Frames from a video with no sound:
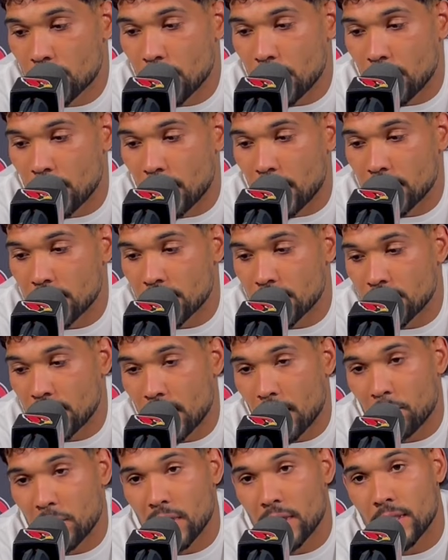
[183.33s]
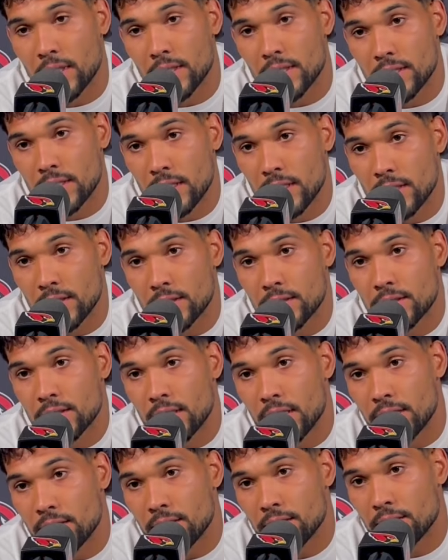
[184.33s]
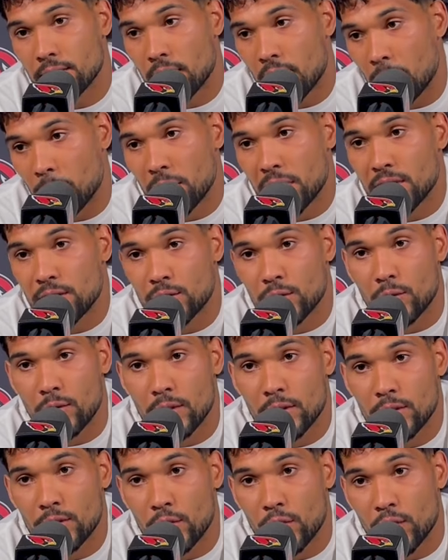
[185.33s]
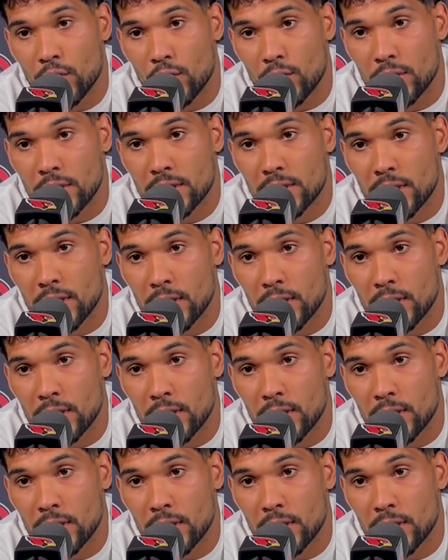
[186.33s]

and I just say that because he's coming into it. It's